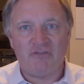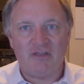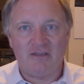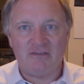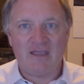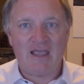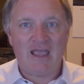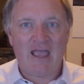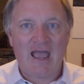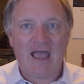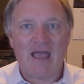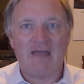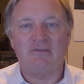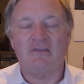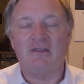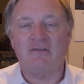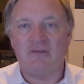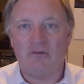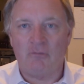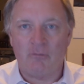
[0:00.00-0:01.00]
that they had
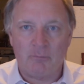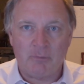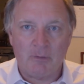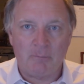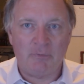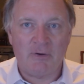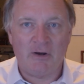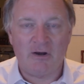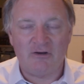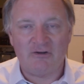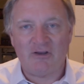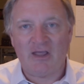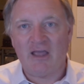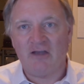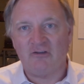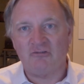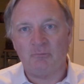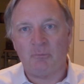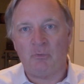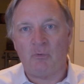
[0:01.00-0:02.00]
that they were preparing to
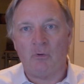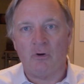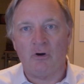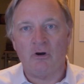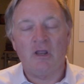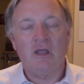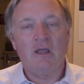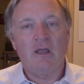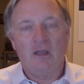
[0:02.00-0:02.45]
export,